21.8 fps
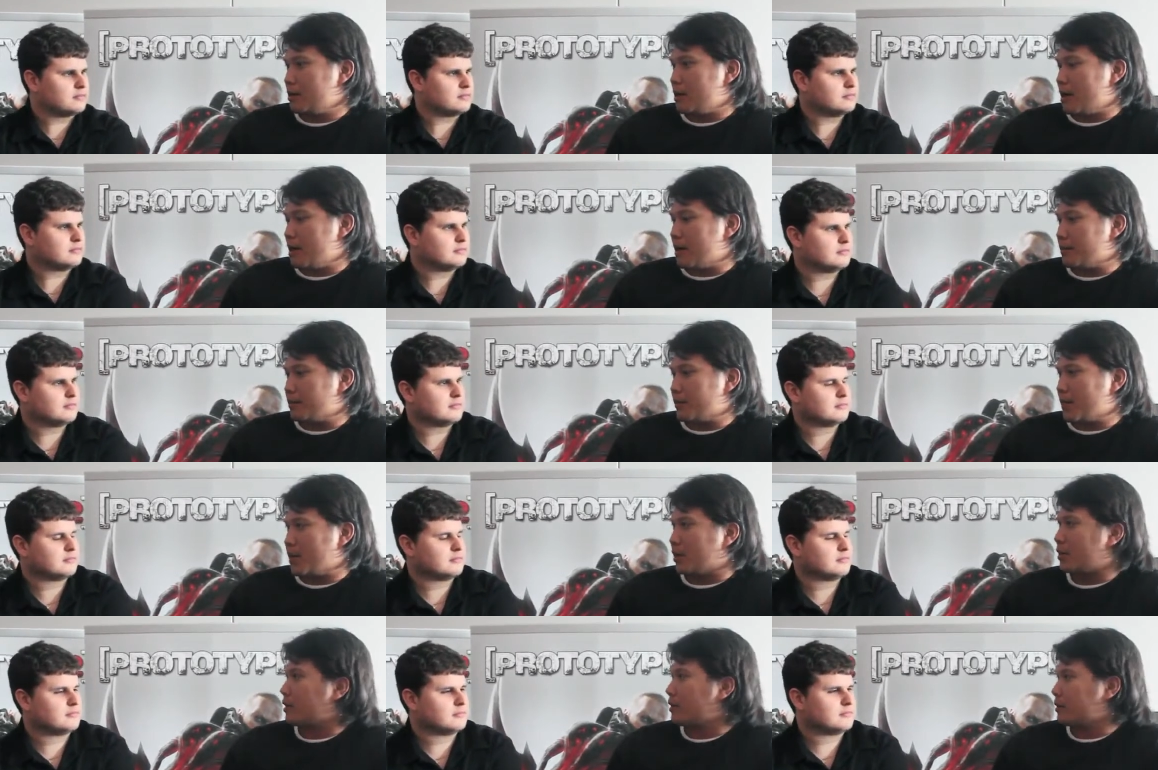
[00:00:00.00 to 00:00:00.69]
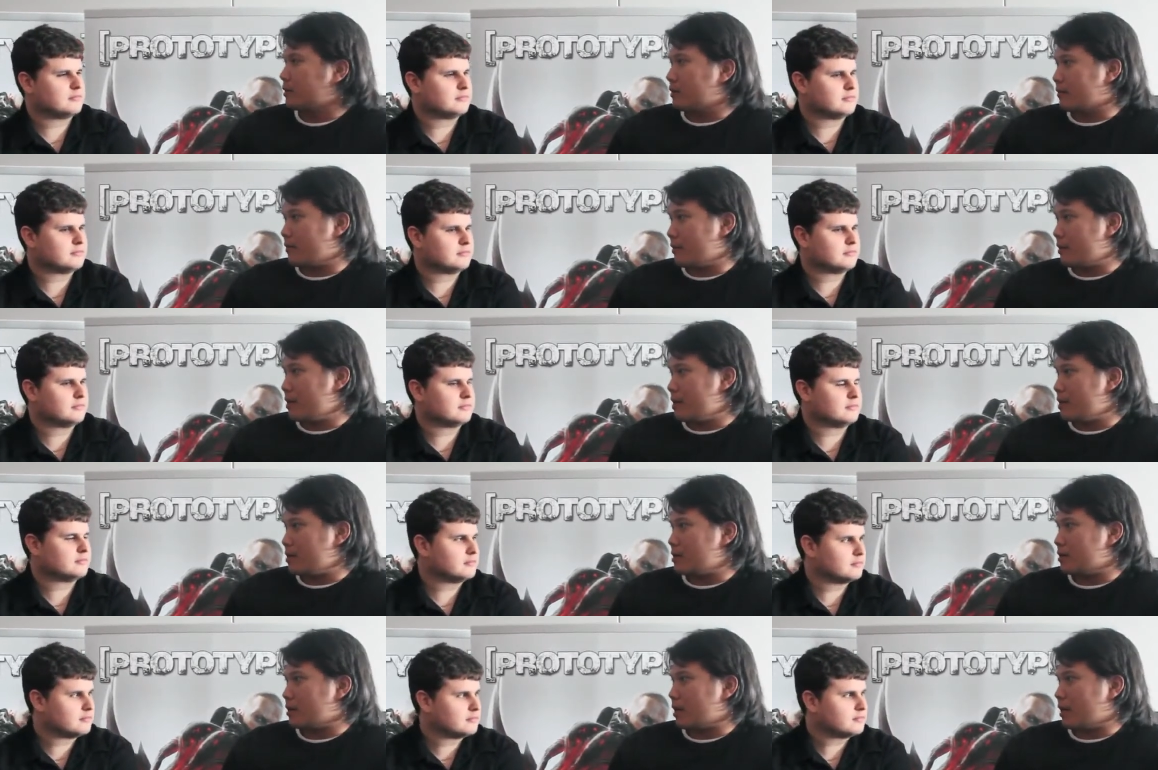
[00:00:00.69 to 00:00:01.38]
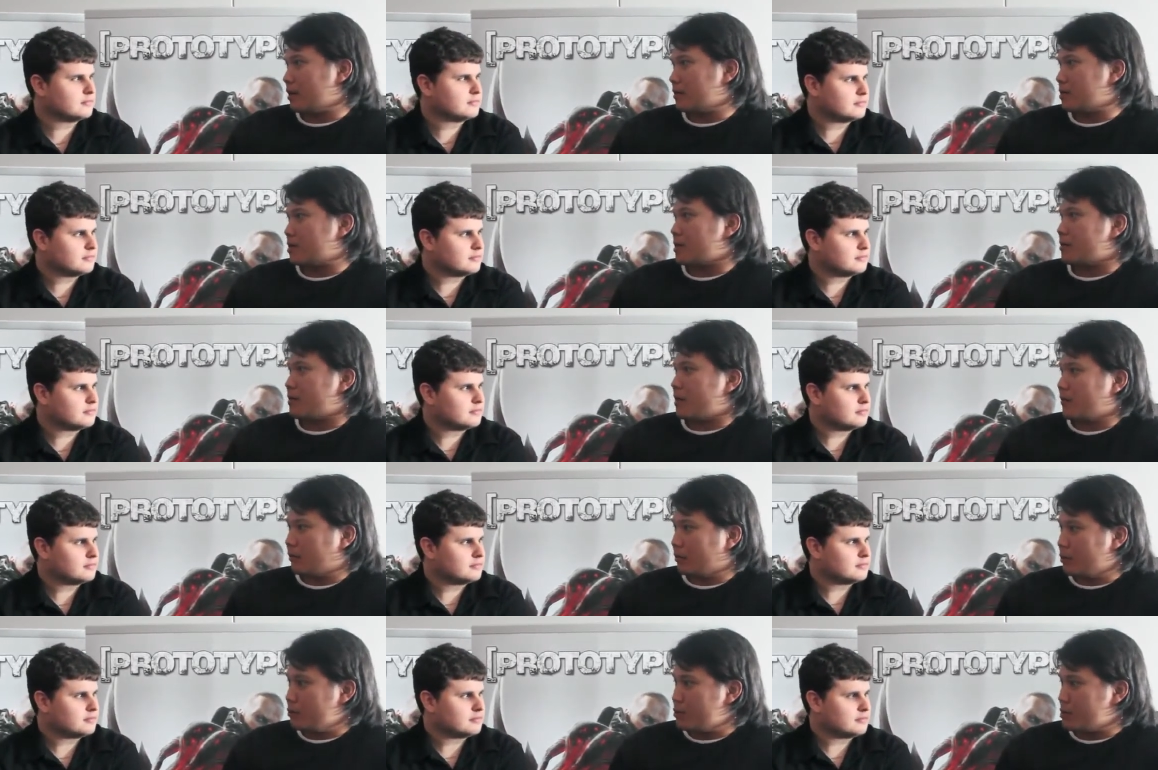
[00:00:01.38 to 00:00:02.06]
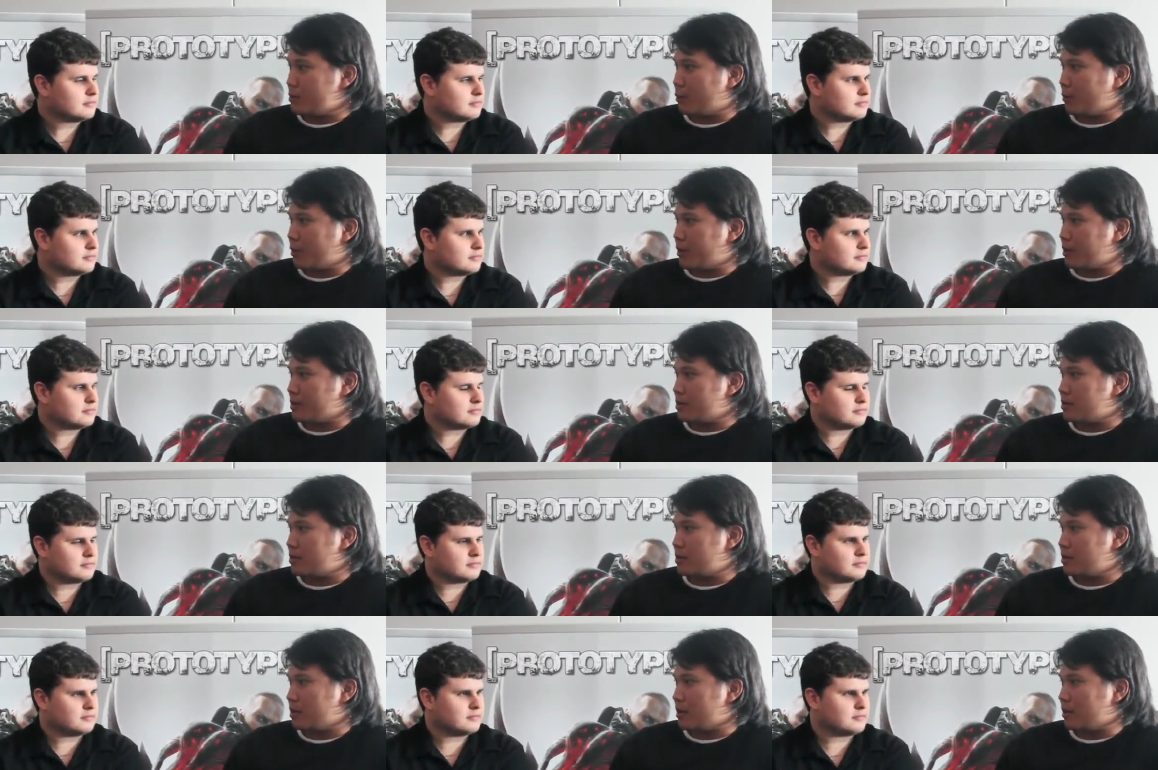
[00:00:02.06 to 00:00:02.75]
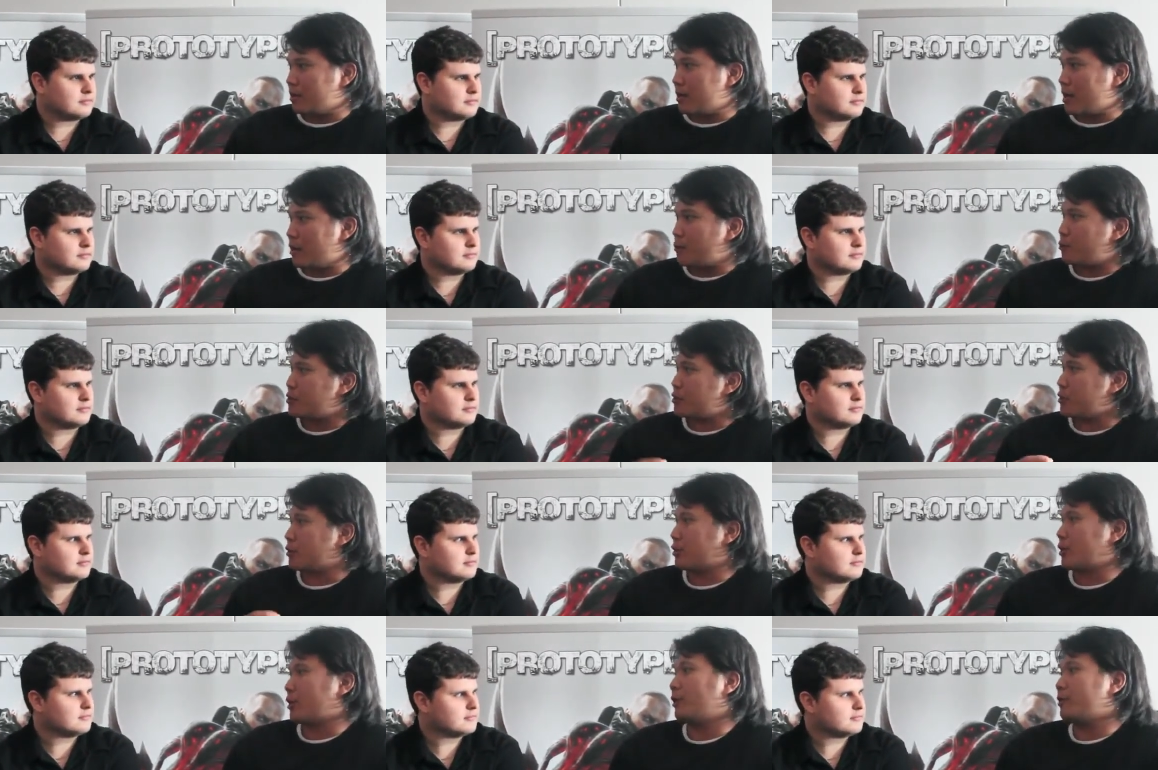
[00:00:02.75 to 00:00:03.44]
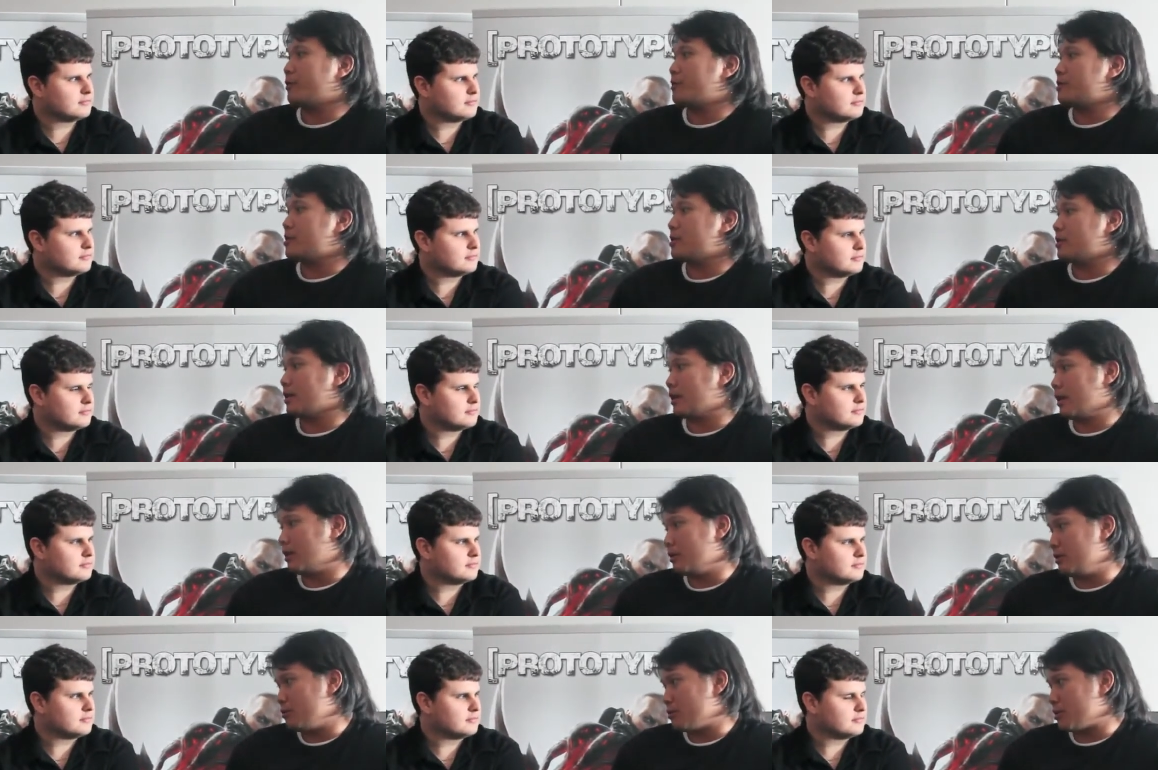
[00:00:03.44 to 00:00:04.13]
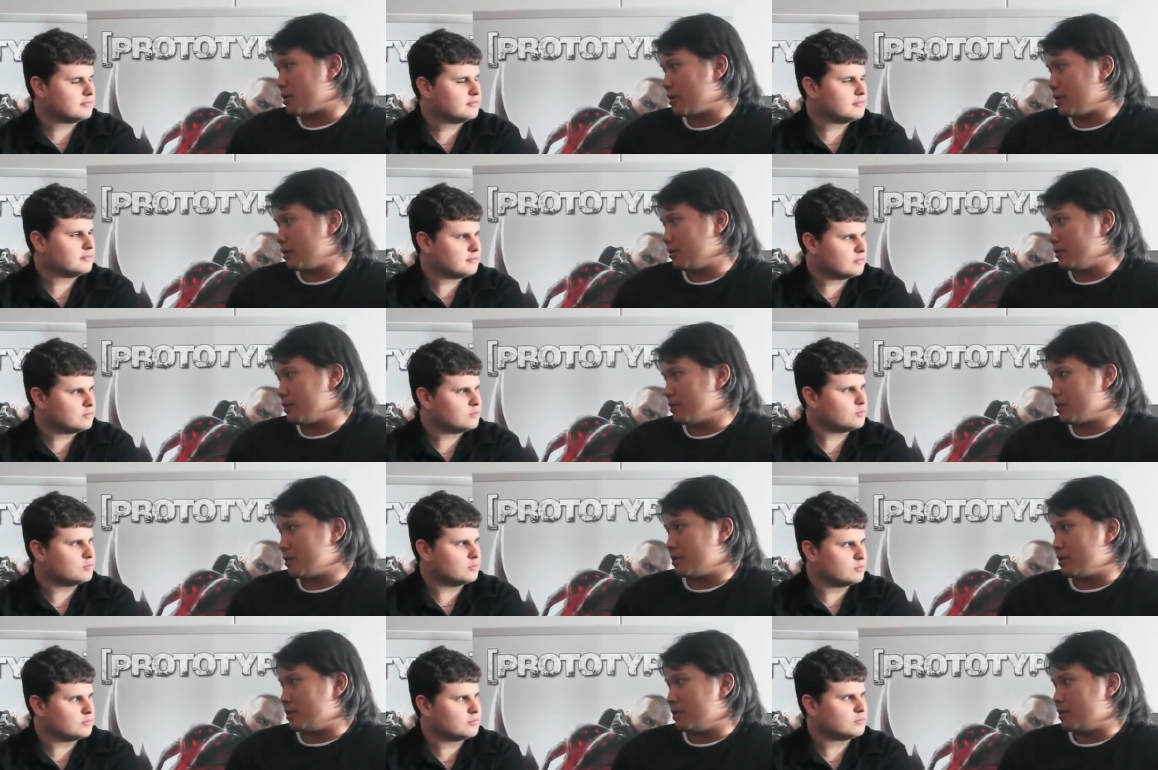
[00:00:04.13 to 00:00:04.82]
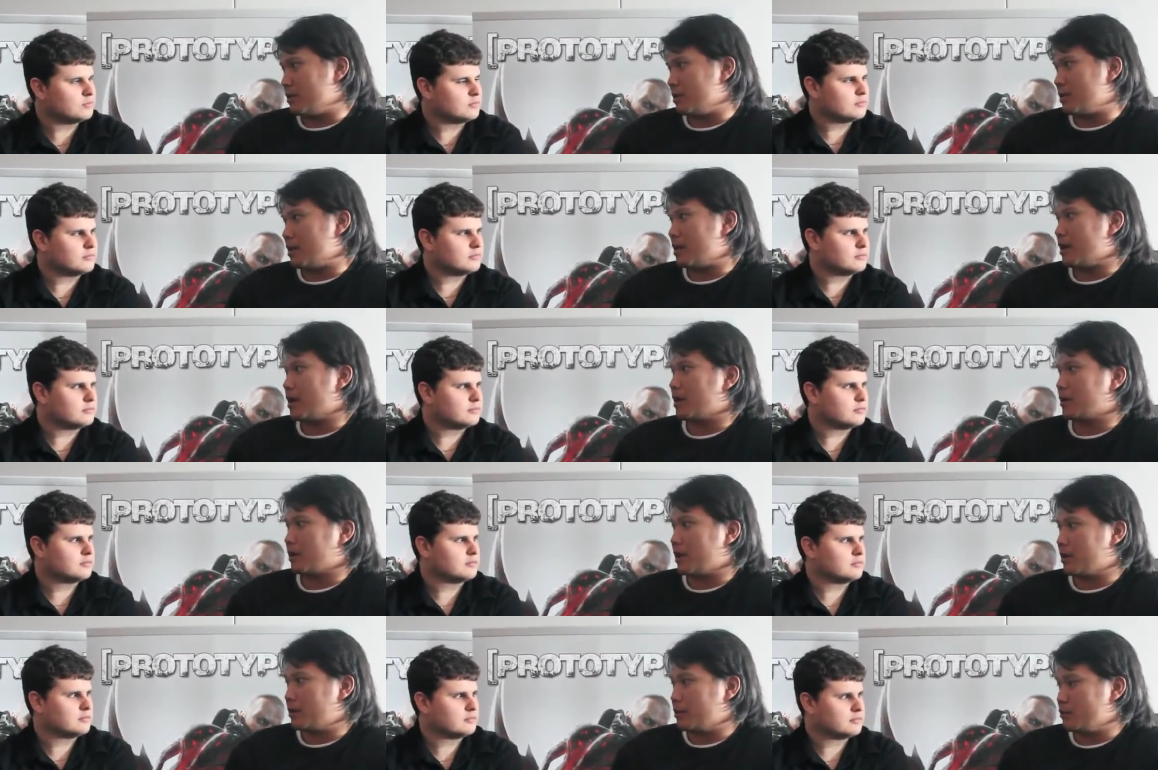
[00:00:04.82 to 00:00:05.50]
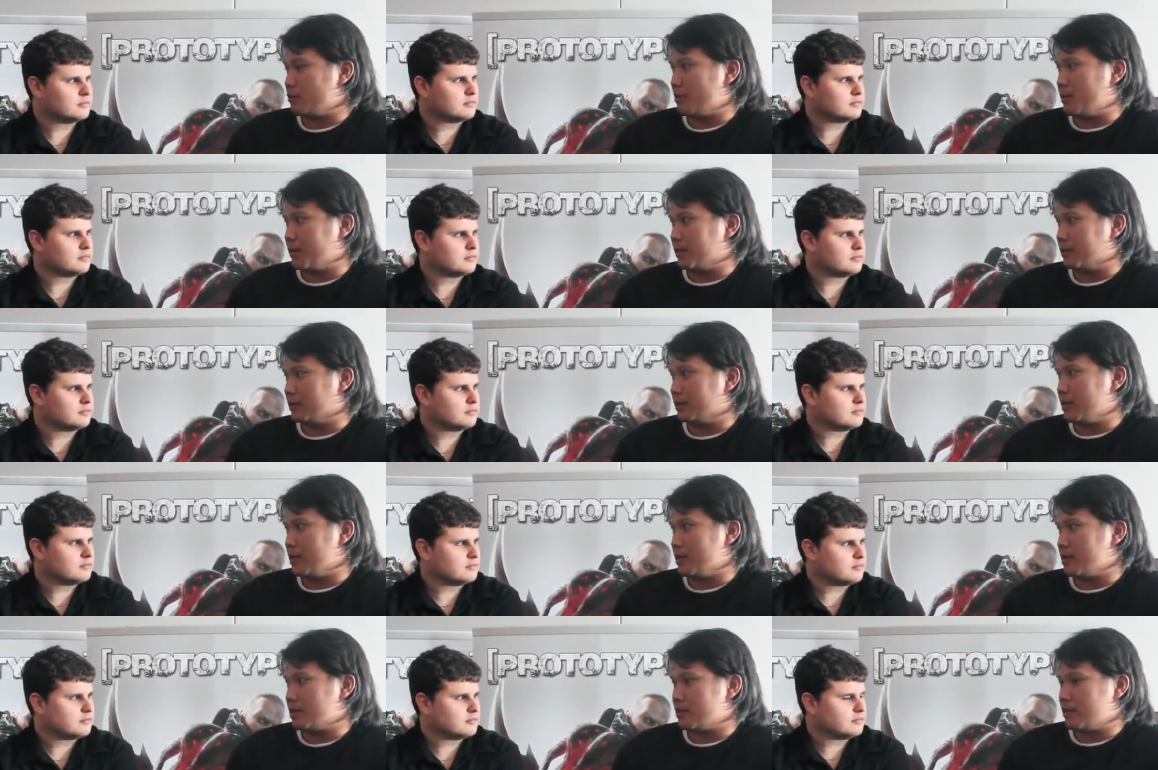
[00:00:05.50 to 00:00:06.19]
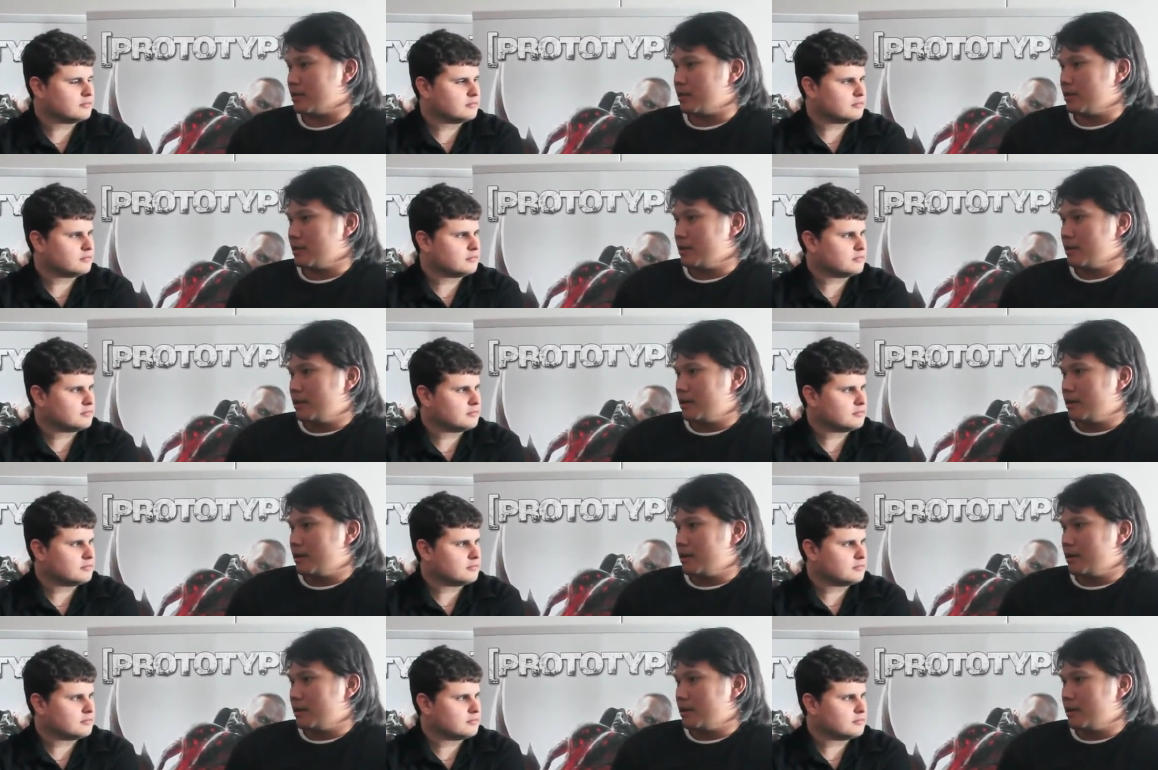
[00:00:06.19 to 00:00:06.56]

Speaker 1: um, you kill different things, you got some evolution points, and that was your currency to get new skills and uh, get new abilities.